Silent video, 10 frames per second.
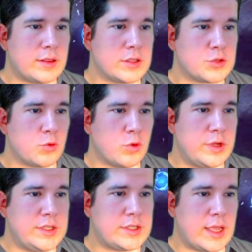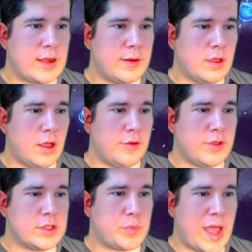this reset of
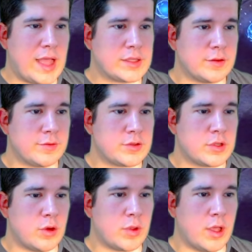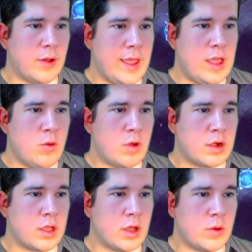his passive. So here we go.
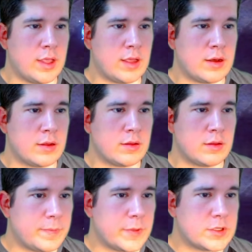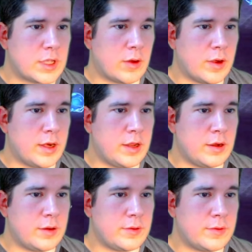A1 going in. This guy right here.